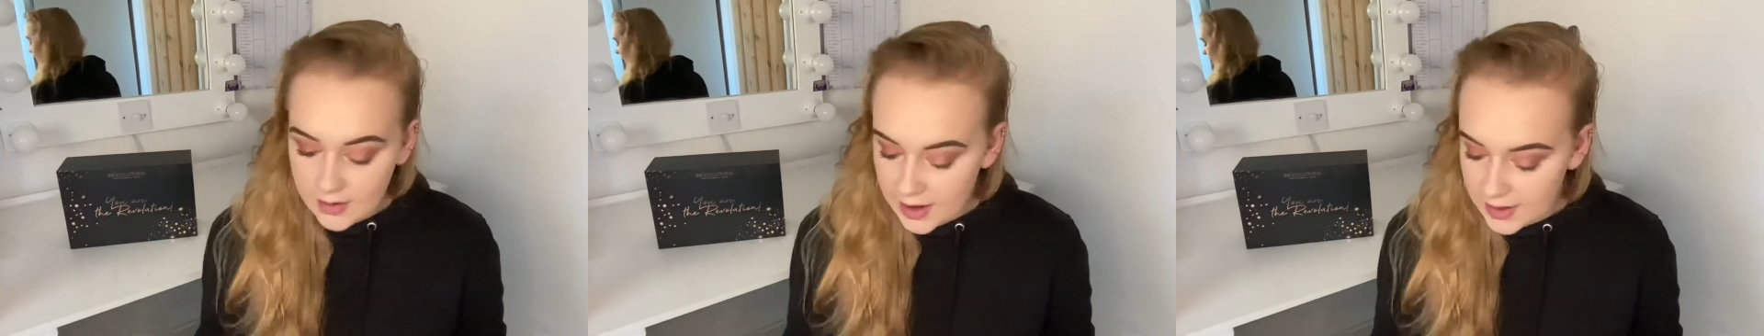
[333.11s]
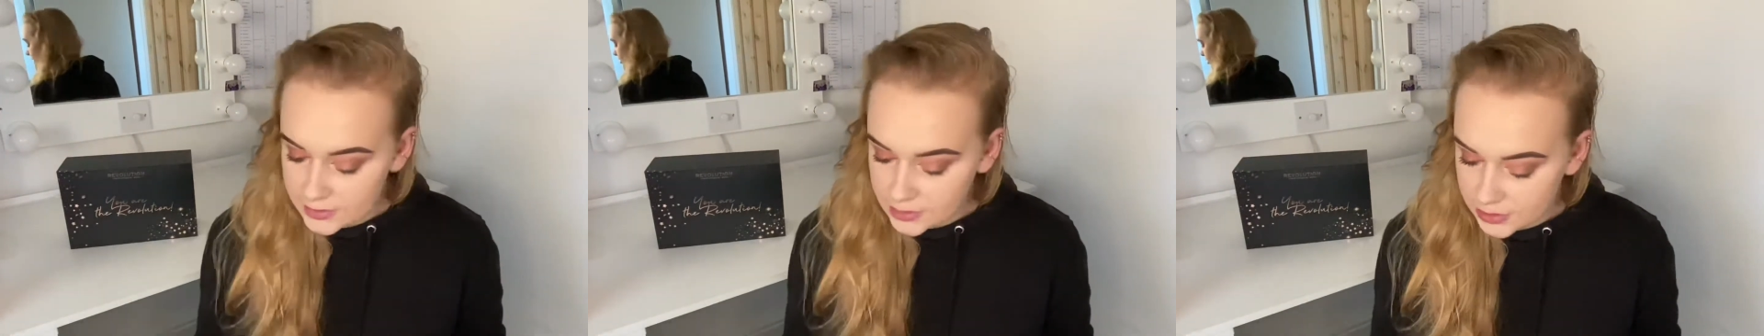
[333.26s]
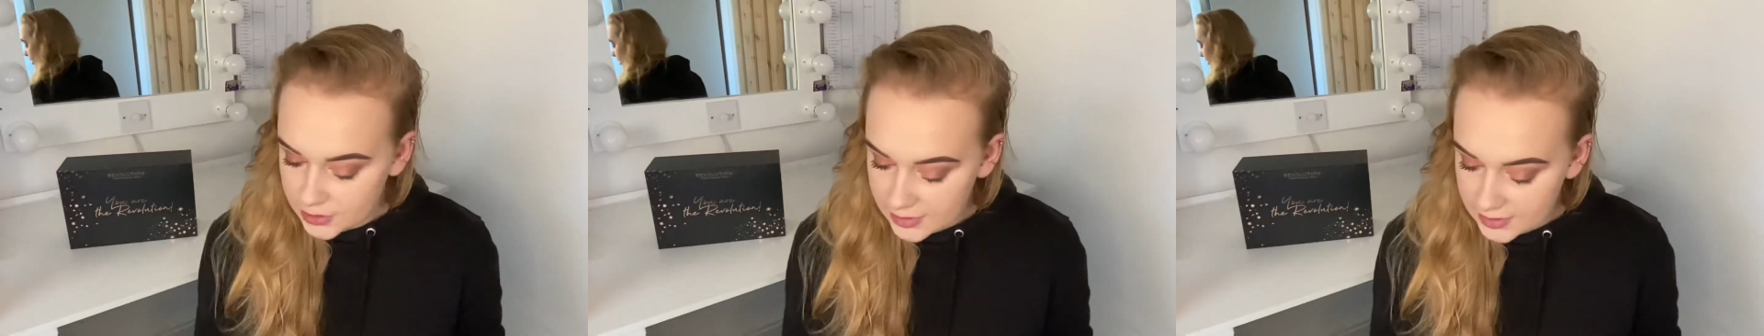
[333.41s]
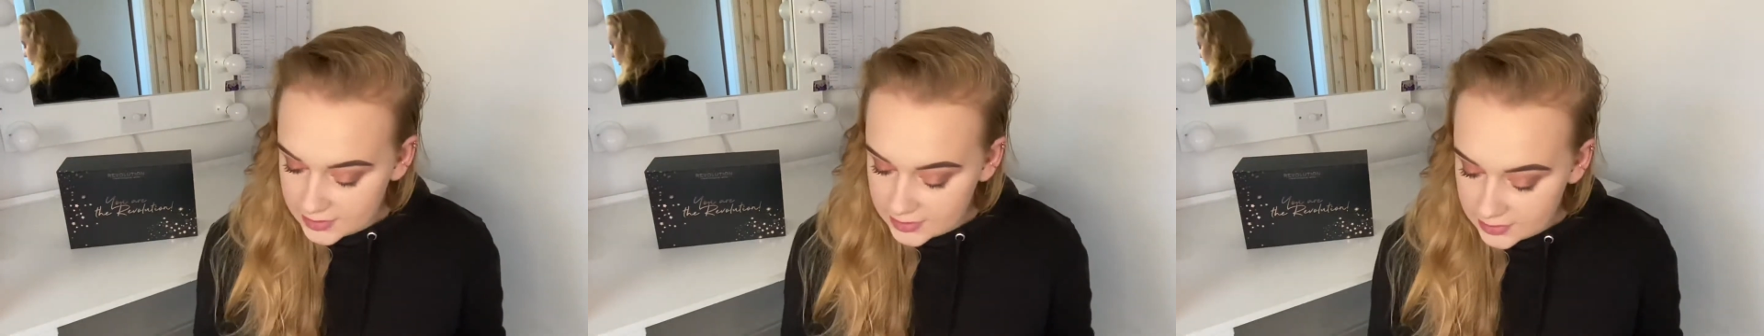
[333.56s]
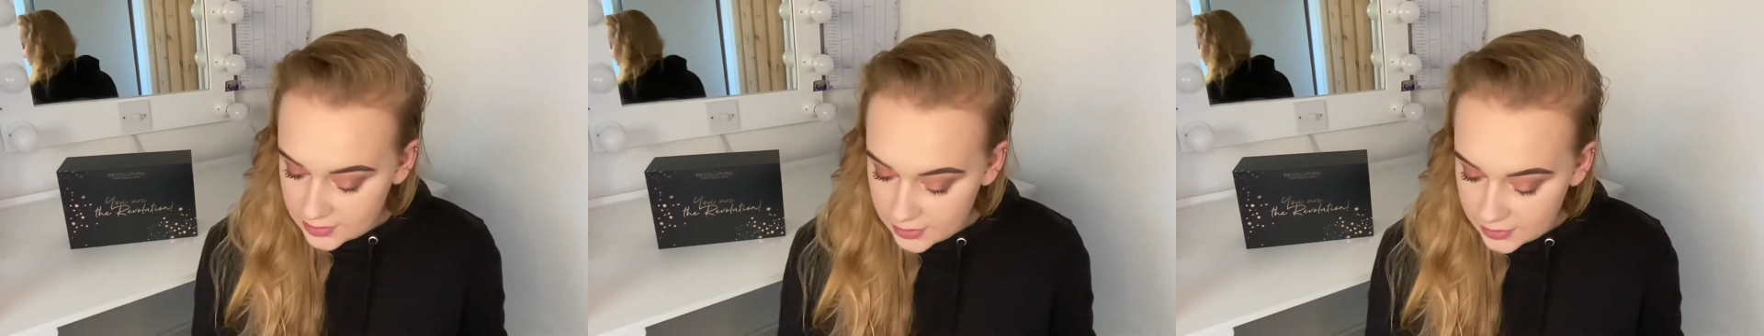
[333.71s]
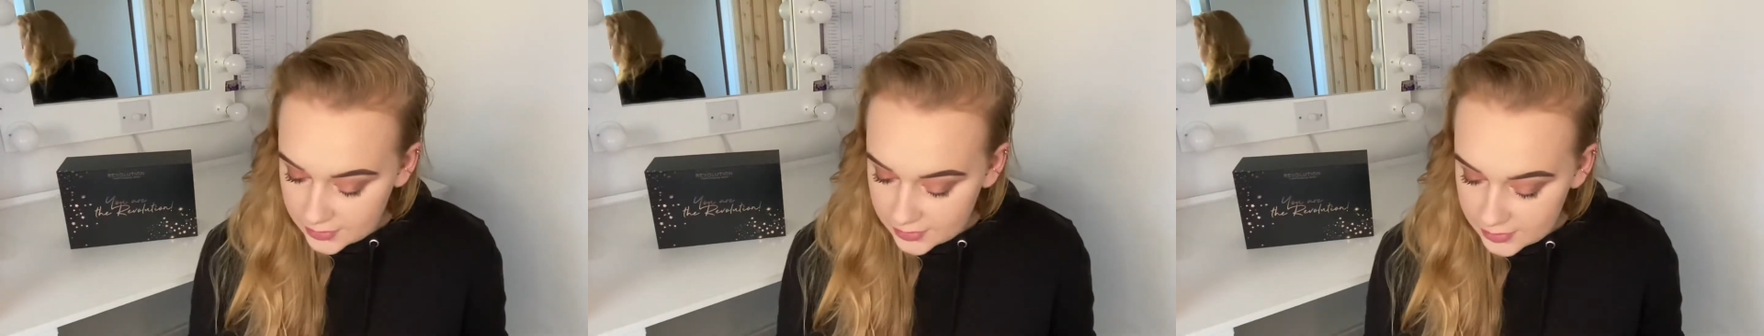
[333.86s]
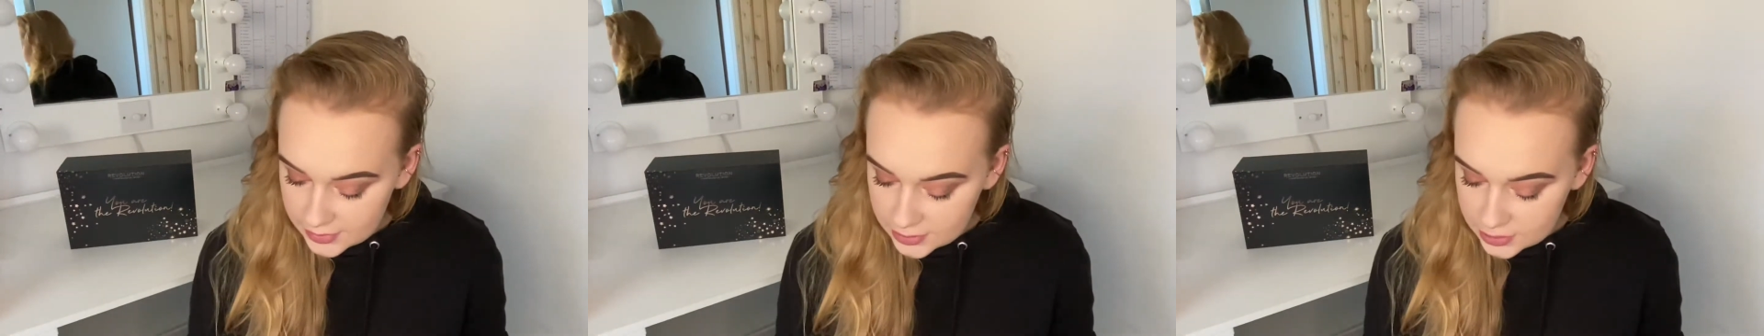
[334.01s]
choice on
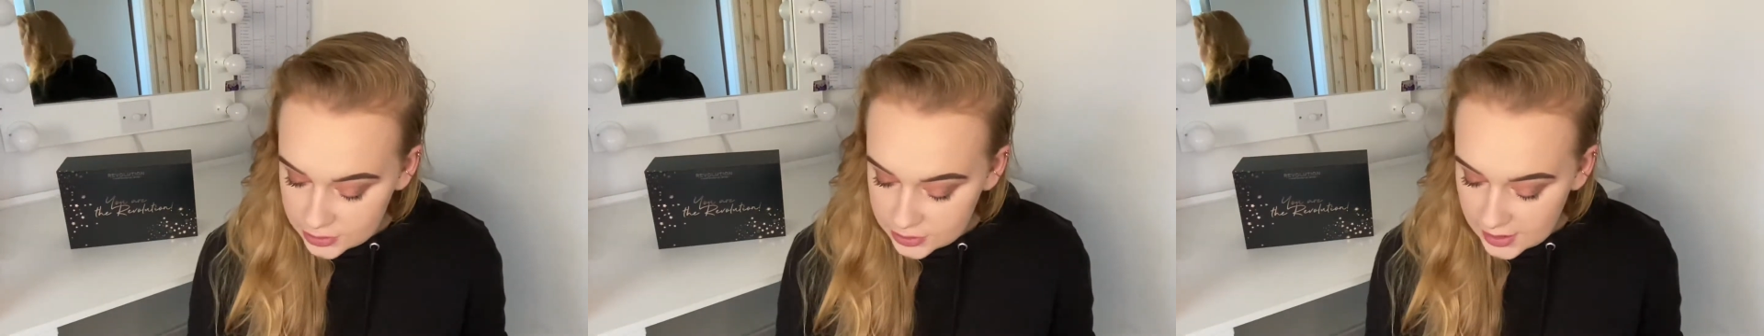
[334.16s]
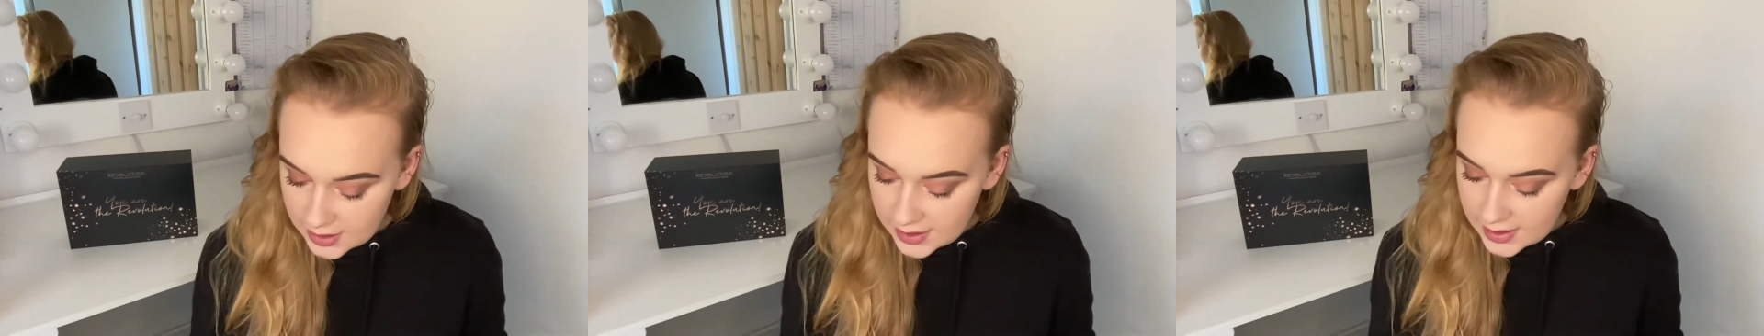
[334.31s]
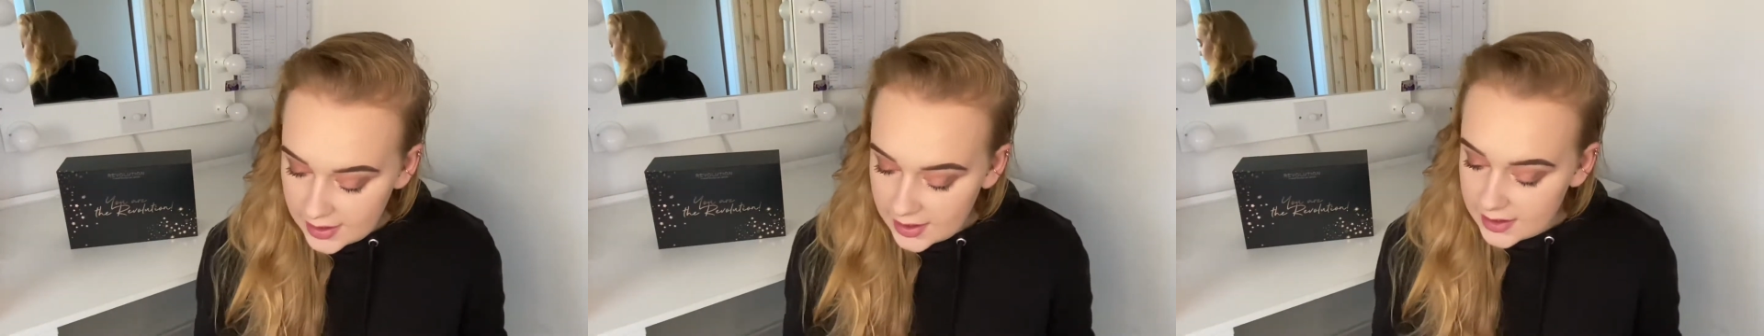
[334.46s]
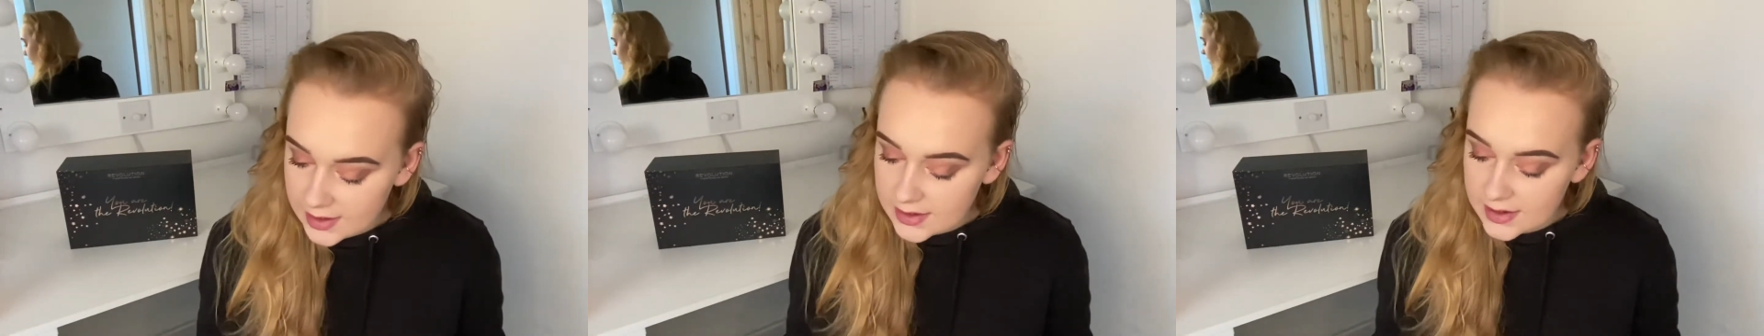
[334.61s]
the shade,